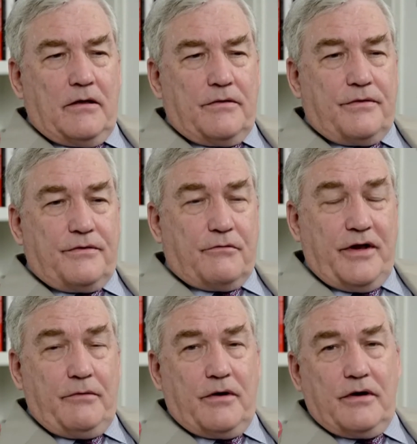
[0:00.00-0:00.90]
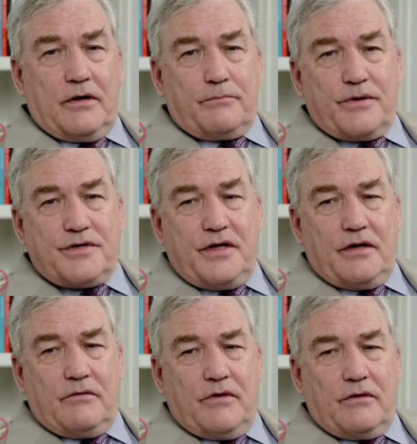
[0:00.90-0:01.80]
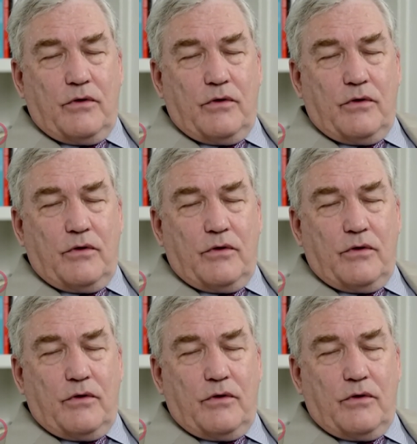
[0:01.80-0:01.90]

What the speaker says: 3 were not proceeded with.